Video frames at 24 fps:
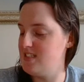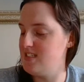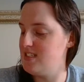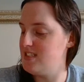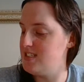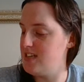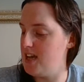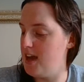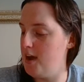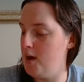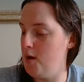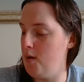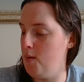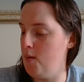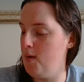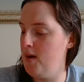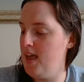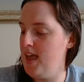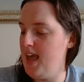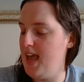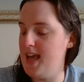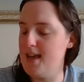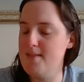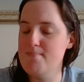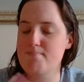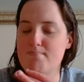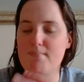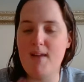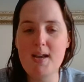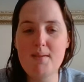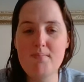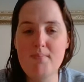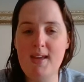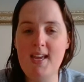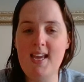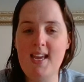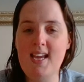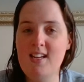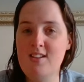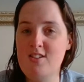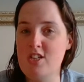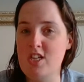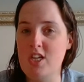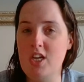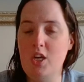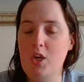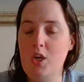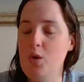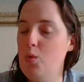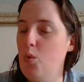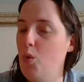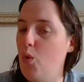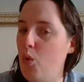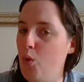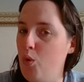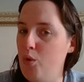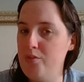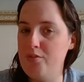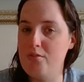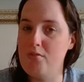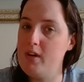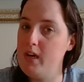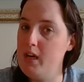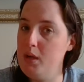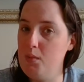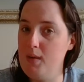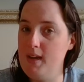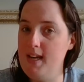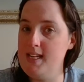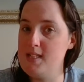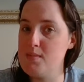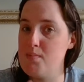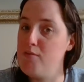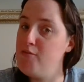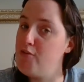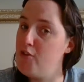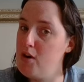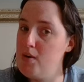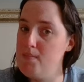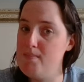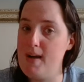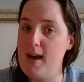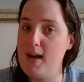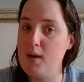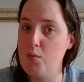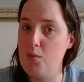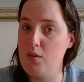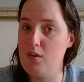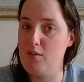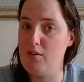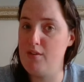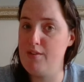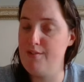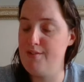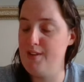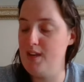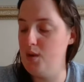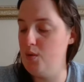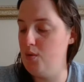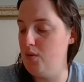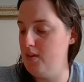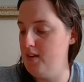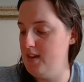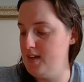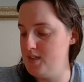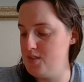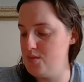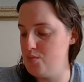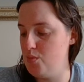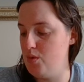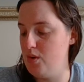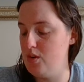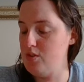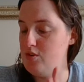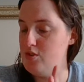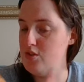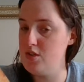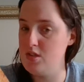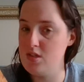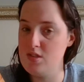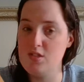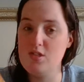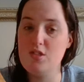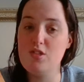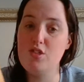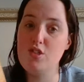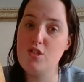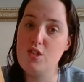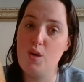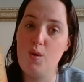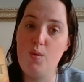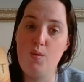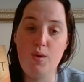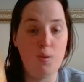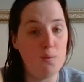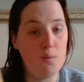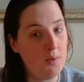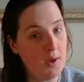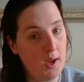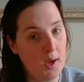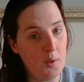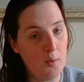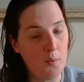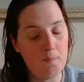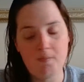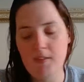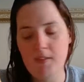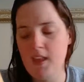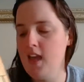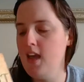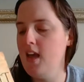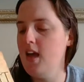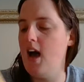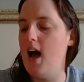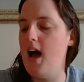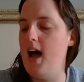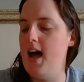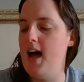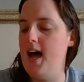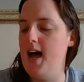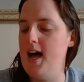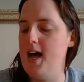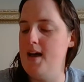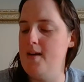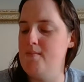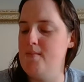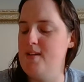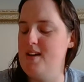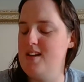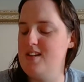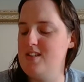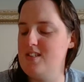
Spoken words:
so it might be 2 or 3 weeks before I'm back with a review on this one, just so you know.